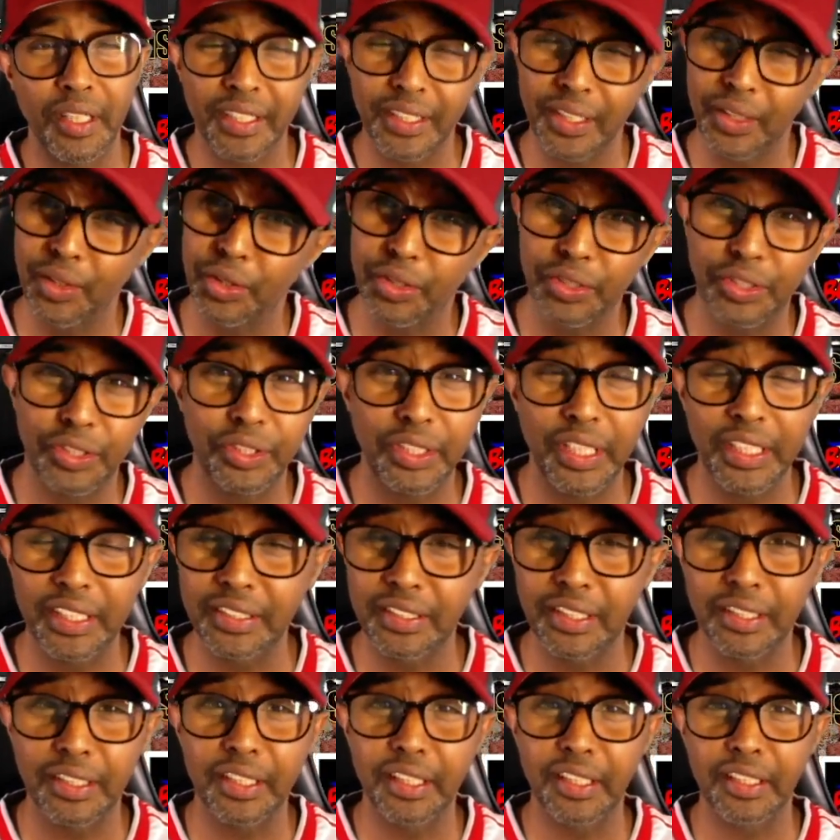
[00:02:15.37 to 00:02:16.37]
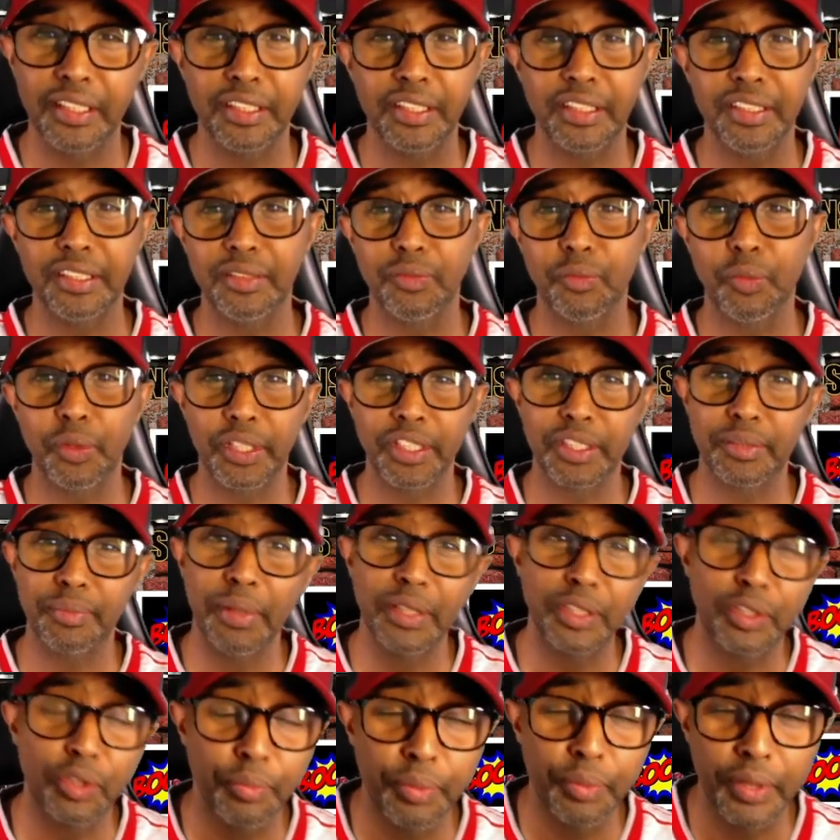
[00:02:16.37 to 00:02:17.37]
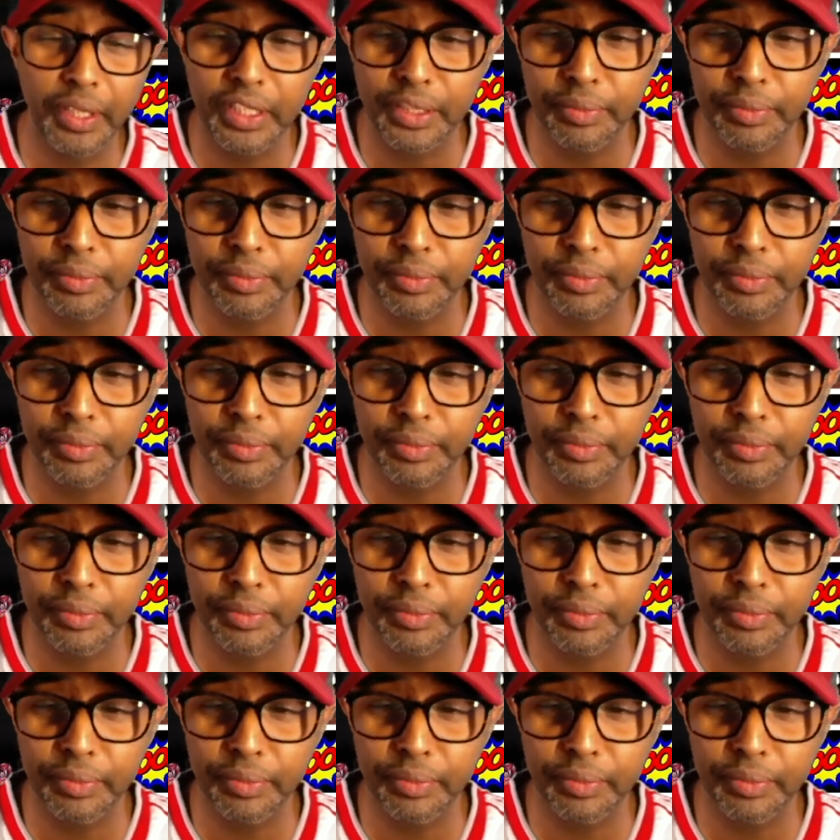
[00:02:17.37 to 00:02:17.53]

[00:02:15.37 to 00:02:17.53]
It looks destined, isn't it? When it's meant to be,